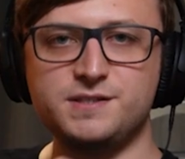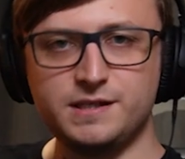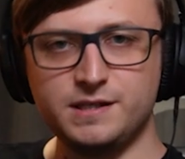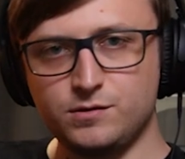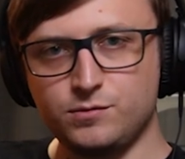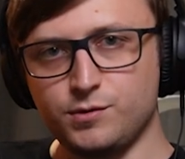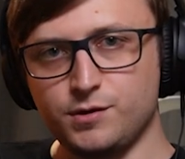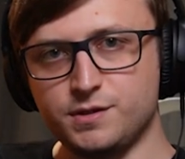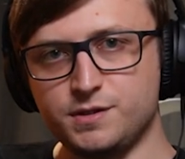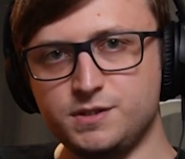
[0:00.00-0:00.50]

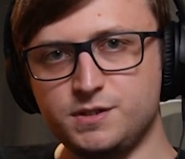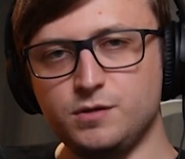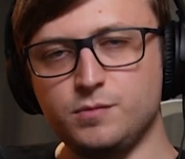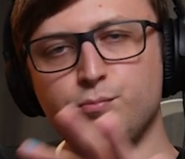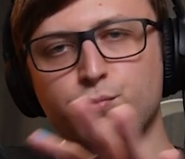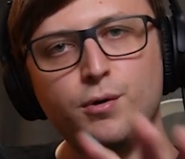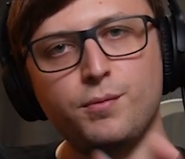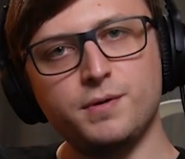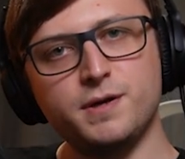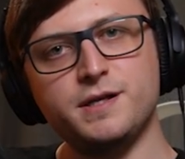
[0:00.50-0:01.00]
Secrets. You
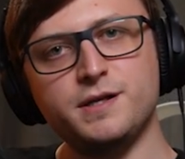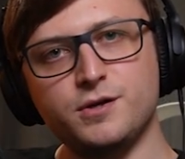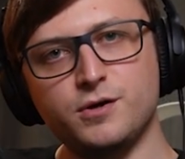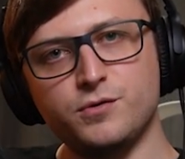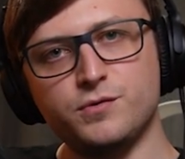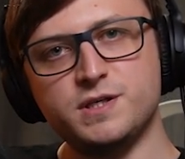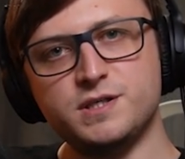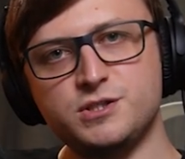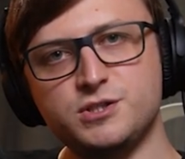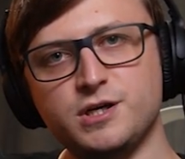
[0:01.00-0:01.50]
probably know
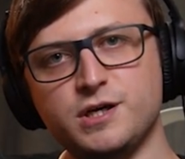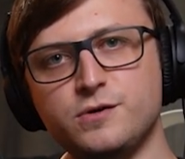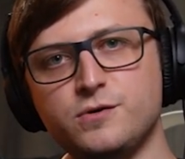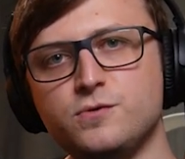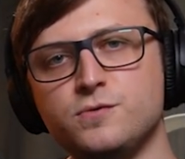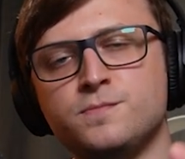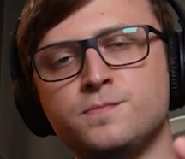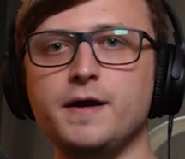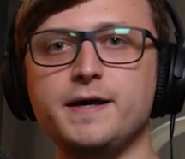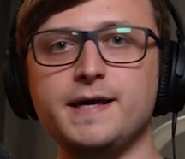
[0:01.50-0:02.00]
this
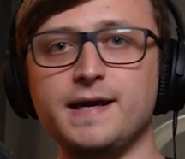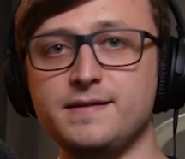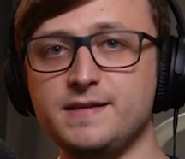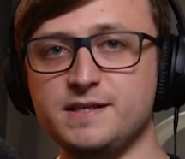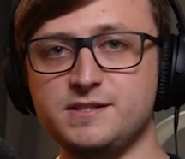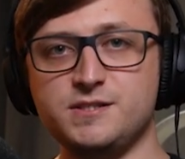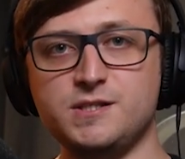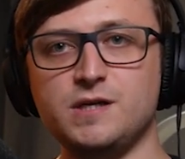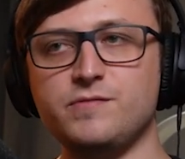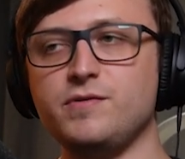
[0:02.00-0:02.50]
channel. Again,
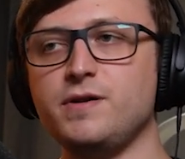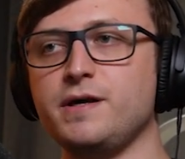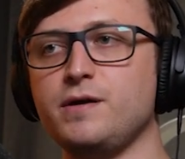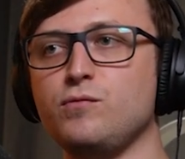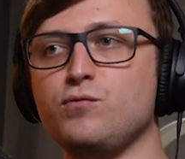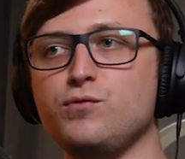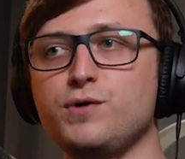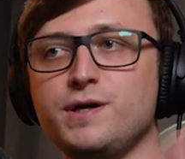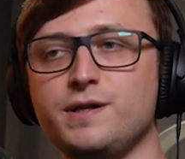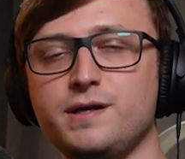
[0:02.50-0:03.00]
that's another like
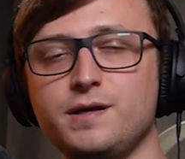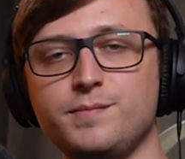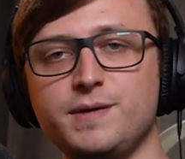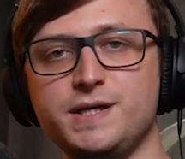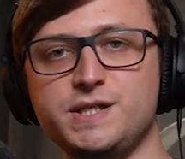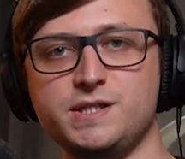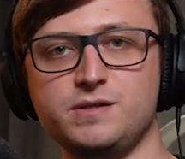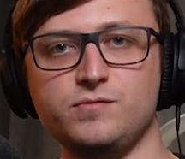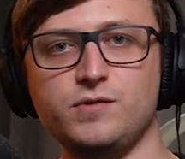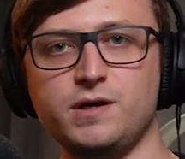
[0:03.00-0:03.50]
really
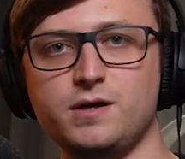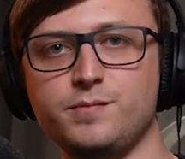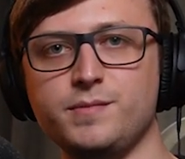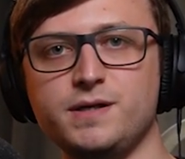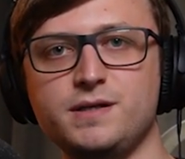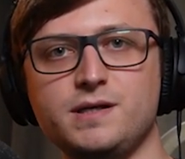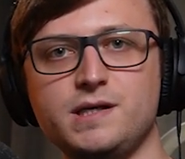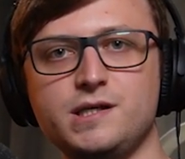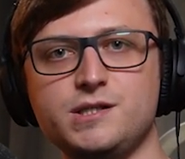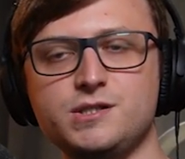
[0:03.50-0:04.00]
amazing
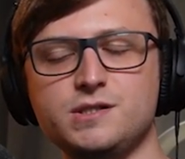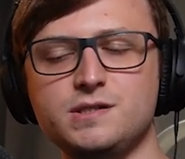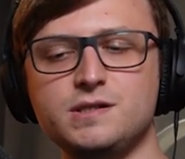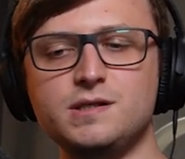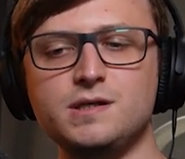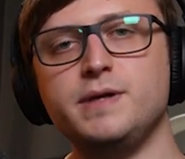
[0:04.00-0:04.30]
recommendation.